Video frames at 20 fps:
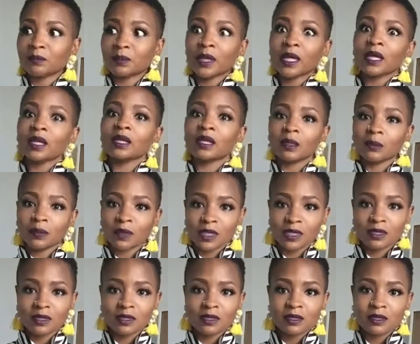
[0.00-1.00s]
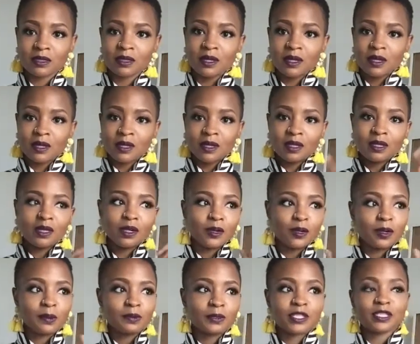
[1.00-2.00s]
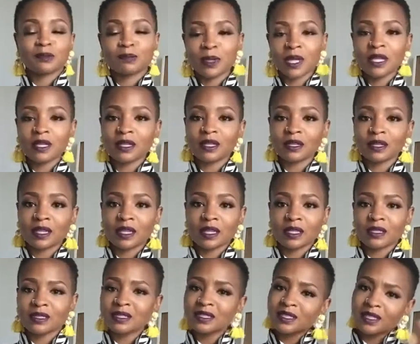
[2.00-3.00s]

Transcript: pinning pieces, or just pinning things.